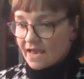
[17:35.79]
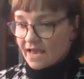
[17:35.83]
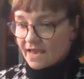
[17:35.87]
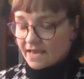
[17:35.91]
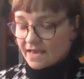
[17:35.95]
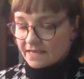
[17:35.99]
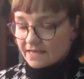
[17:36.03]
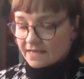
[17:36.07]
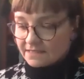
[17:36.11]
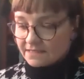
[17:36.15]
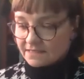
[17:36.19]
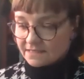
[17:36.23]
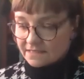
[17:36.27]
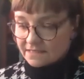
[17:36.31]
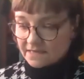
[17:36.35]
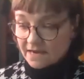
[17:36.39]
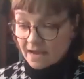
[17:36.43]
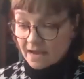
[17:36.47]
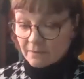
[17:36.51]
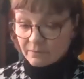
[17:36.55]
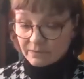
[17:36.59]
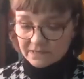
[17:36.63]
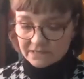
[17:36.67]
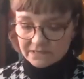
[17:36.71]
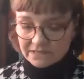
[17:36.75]
And
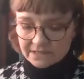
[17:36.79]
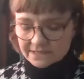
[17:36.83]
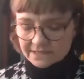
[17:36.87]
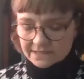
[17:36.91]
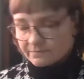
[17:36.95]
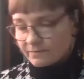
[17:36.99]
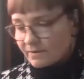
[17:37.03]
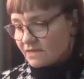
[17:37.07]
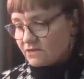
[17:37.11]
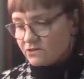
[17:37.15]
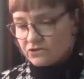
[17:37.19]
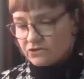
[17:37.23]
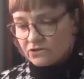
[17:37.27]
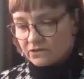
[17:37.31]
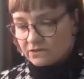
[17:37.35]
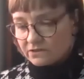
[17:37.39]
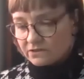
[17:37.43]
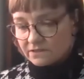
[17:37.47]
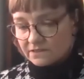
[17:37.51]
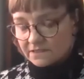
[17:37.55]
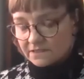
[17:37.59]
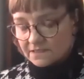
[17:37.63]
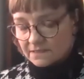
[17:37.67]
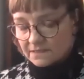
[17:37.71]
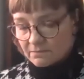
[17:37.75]
Ngaa-bi-nya has been
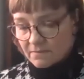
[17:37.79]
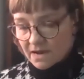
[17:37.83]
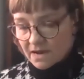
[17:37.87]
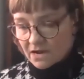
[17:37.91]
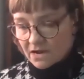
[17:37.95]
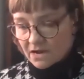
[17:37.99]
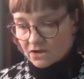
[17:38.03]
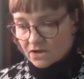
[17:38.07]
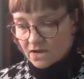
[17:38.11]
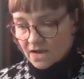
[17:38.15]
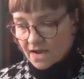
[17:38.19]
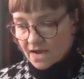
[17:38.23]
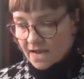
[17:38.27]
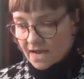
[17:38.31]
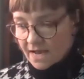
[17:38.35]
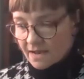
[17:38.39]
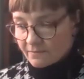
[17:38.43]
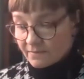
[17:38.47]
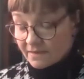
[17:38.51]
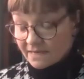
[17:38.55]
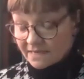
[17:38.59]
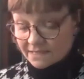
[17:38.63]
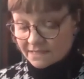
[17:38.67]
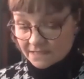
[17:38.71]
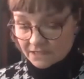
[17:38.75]
used among
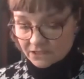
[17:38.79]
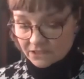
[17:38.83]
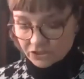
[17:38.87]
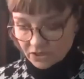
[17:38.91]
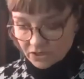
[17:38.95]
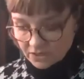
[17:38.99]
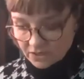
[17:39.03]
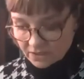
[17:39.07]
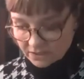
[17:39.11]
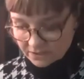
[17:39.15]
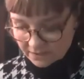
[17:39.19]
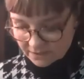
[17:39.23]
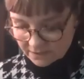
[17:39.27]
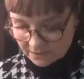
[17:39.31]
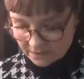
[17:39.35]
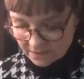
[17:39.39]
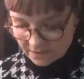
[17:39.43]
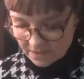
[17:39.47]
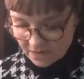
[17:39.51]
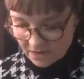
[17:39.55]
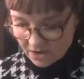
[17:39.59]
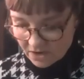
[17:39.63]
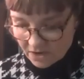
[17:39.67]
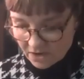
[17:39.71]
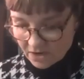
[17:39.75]
um,
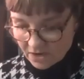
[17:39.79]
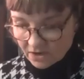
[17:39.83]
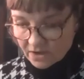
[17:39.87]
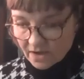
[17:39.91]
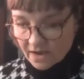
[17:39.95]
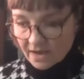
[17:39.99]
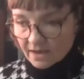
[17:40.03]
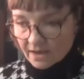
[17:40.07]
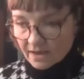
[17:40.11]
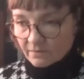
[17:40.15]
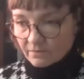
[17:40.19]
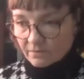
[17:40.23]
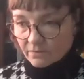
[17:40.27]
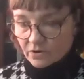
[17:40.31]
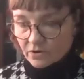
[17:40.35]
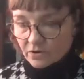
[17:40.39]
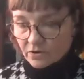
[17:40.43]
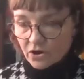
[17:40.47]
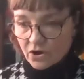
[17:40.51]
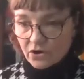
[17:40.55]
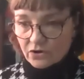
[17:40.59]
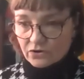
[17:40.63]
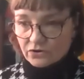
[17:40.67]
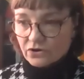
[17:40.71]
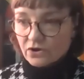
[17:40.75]
Indigenous um,
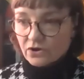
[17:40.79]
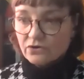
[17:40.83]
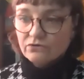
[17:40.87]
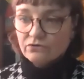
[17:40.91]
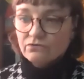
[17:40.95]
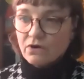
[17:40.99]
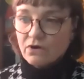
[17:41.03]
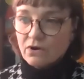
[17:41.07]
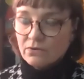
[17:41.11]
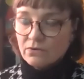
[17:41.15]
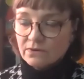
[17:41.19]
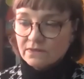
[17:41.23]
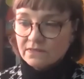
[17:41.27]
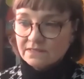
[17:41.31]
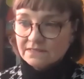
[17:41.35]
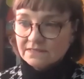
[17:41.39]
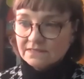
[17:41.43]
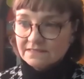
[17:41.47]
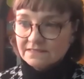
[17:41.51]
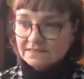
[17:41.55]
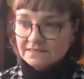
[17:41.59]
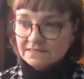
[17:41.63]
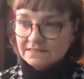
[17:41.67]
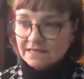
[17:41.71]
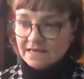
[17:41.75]
cocoa
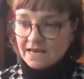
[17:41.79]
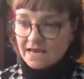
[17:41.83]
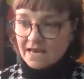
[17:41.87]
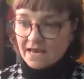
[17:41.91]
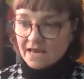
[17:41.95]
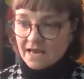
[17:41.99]
growers